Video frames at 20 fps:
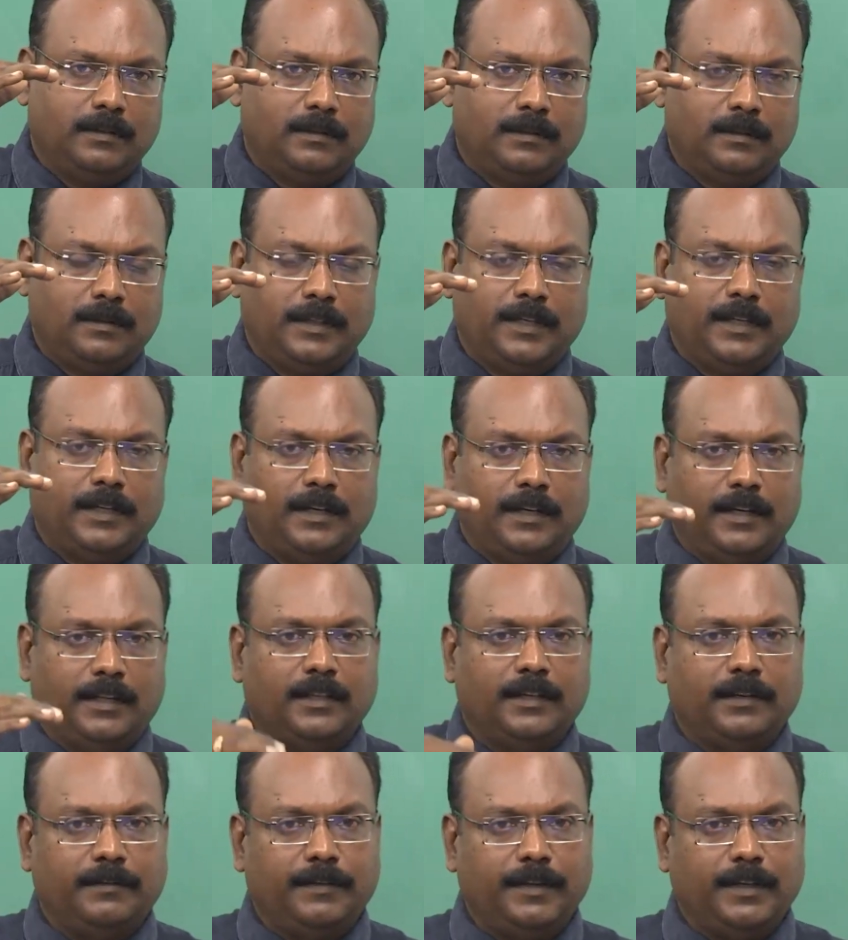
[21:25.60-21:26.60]
okay,
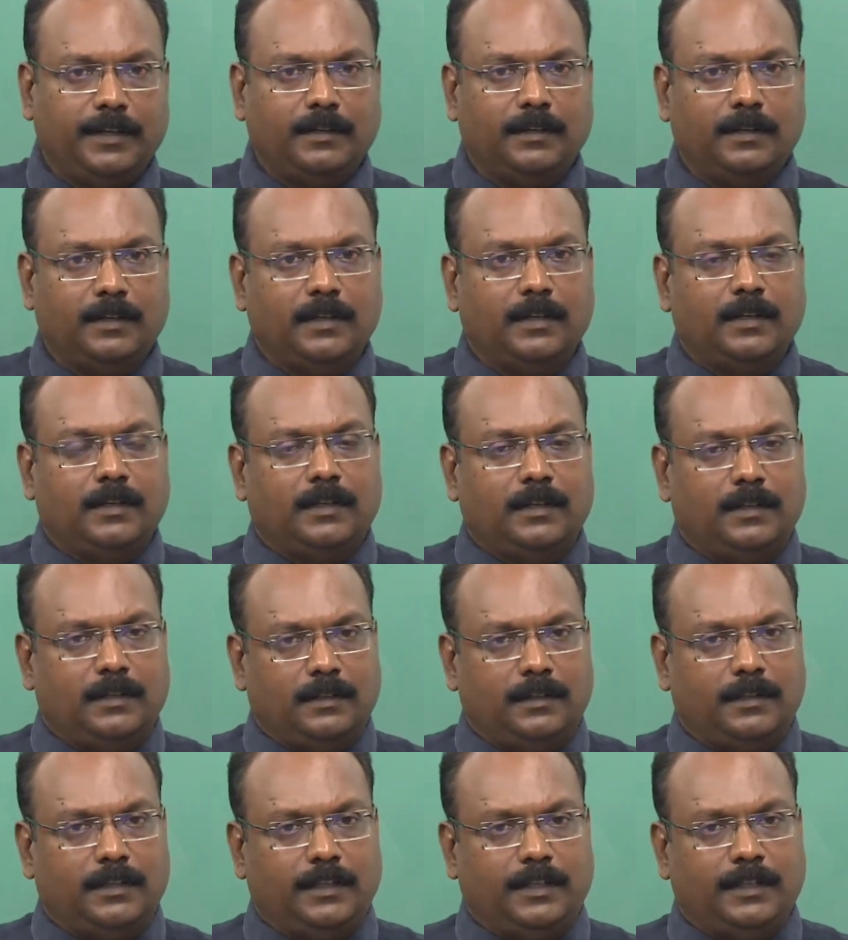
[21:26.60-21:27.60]
either way,
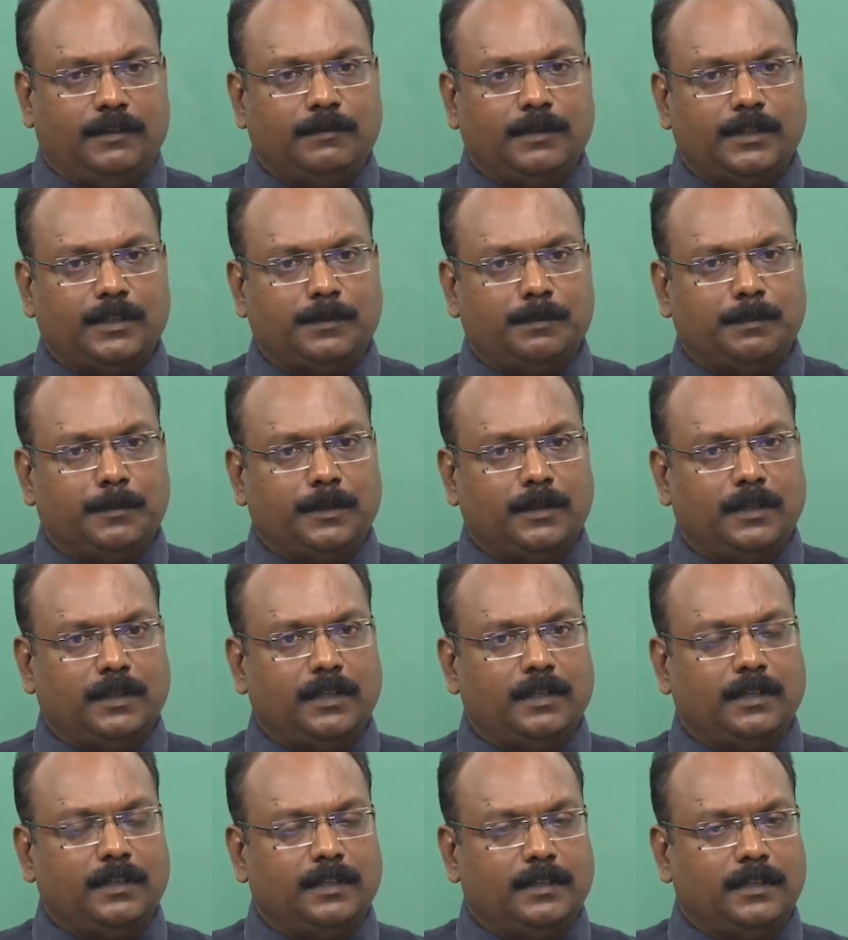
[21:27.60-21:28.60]
the inverse
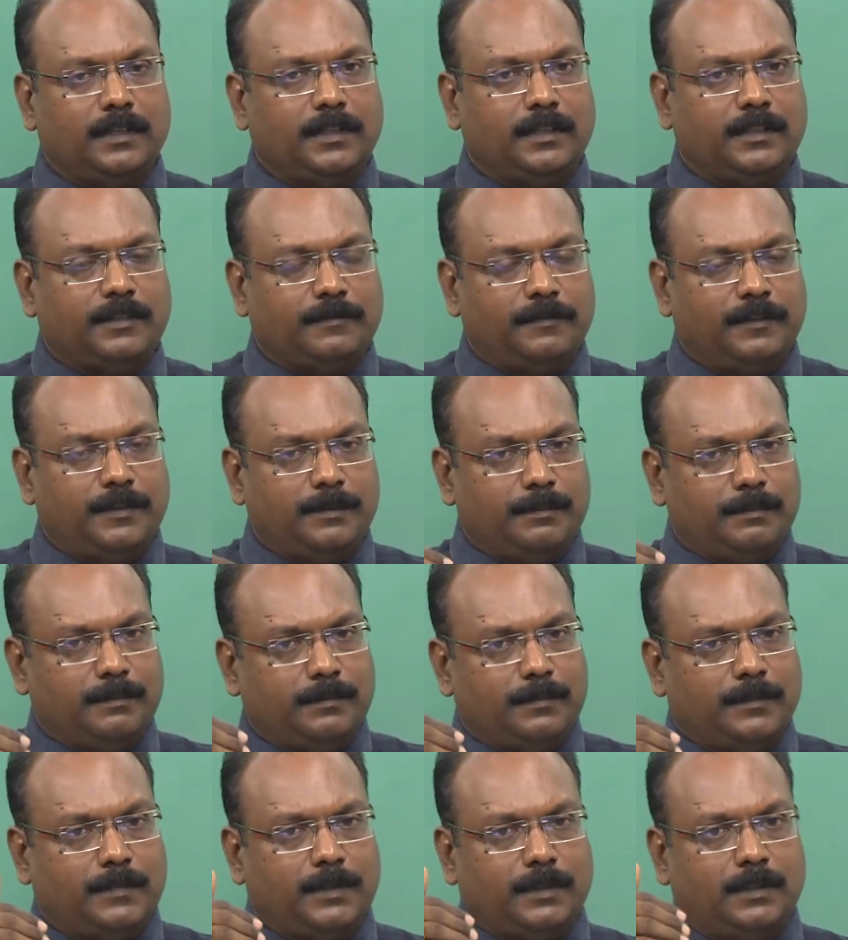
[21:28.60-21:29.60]
model, that is
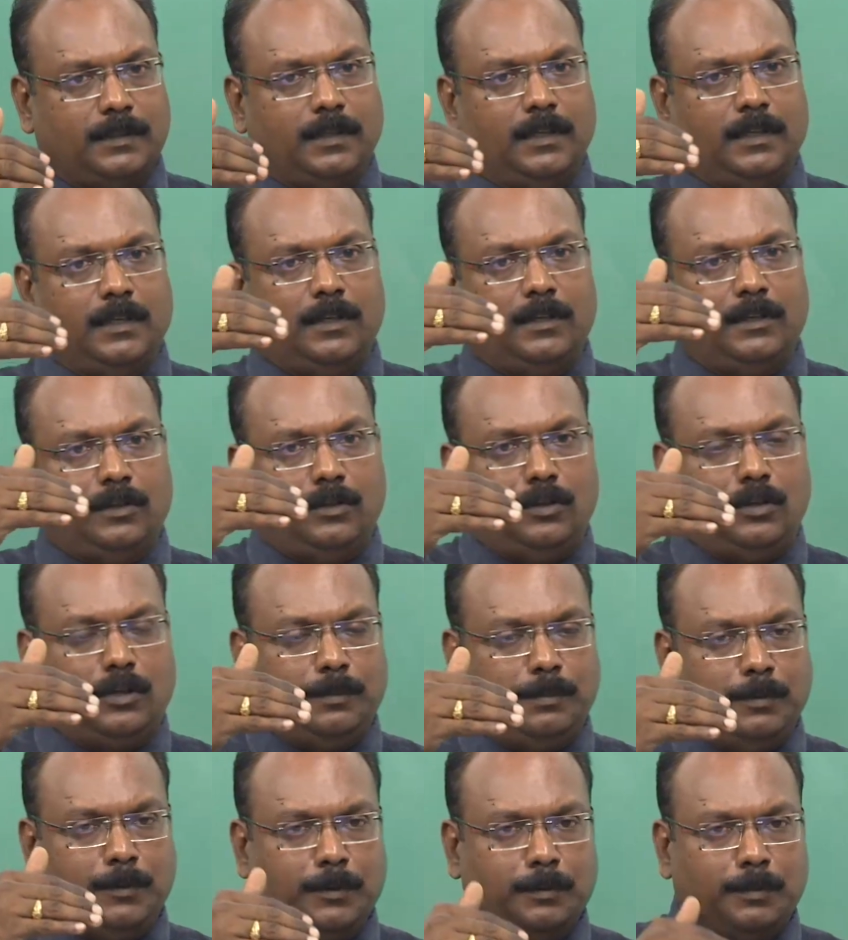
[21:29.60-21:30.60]
from
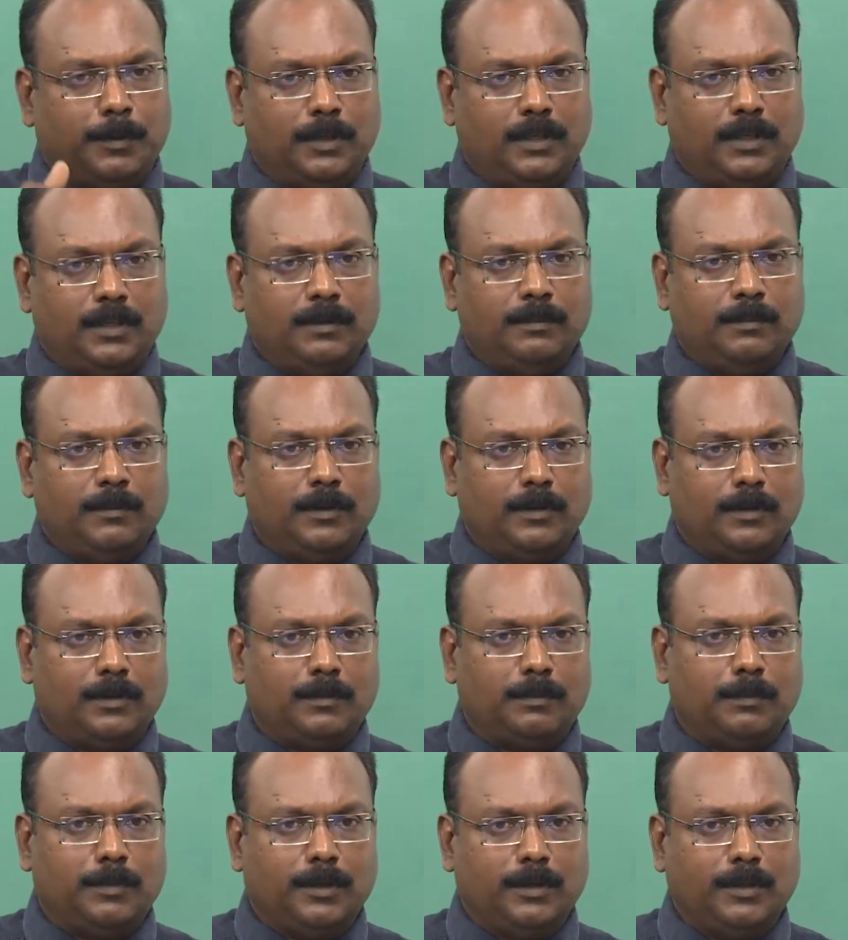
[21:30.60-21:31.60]
top to bottom or
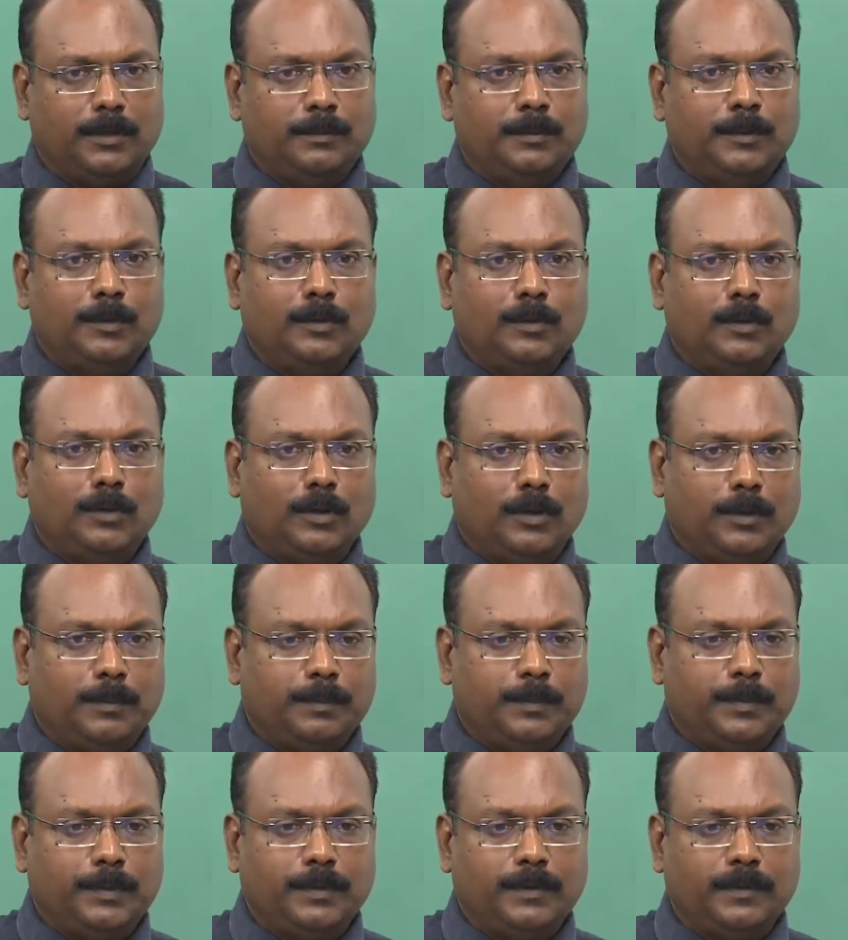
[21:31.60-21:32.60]
bottom to
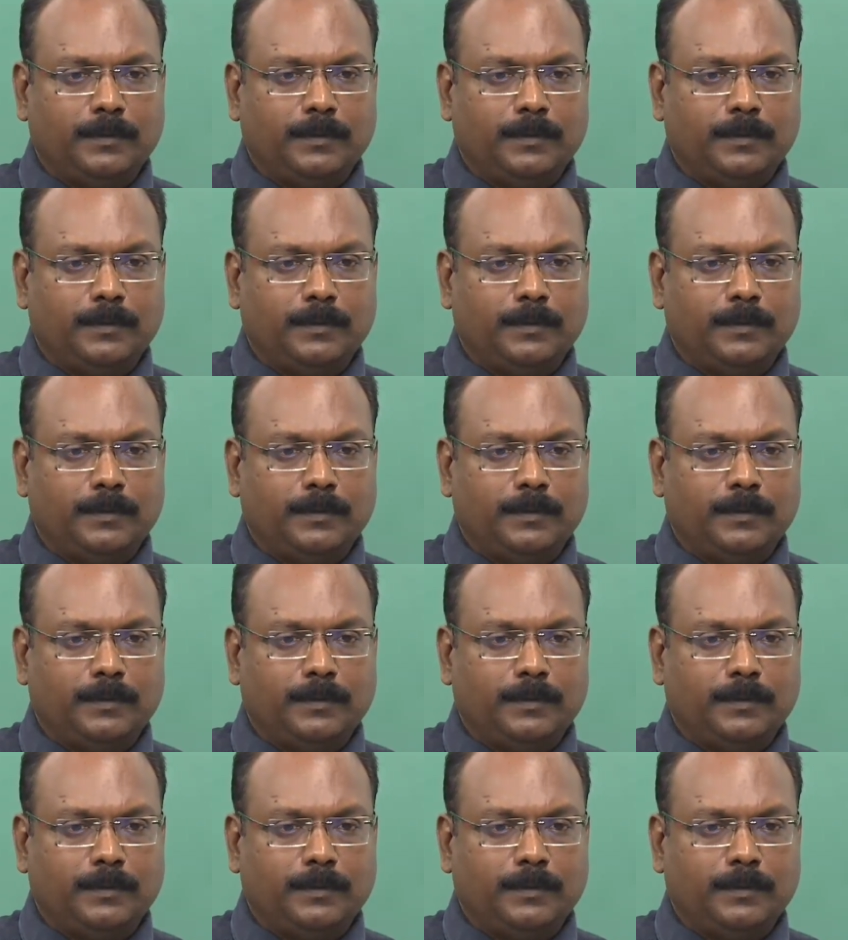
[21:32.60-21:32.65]
top,